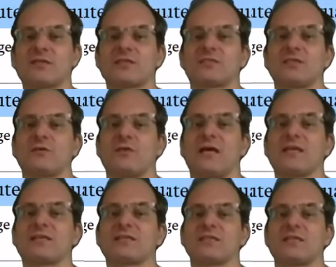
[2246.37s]
so that
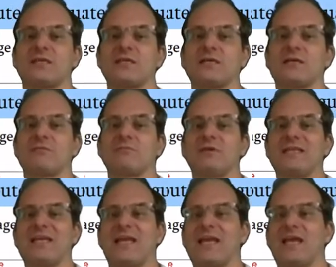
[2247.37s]

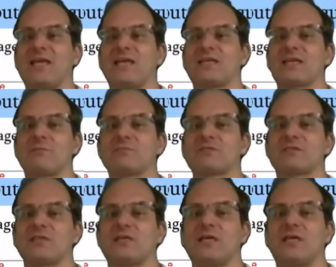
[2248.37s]
it comes
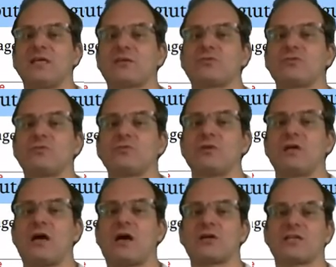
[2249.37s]
here to
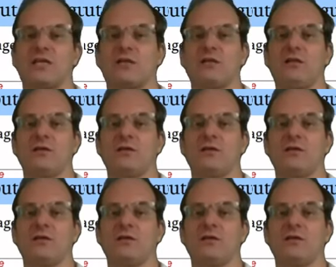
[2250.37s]
article.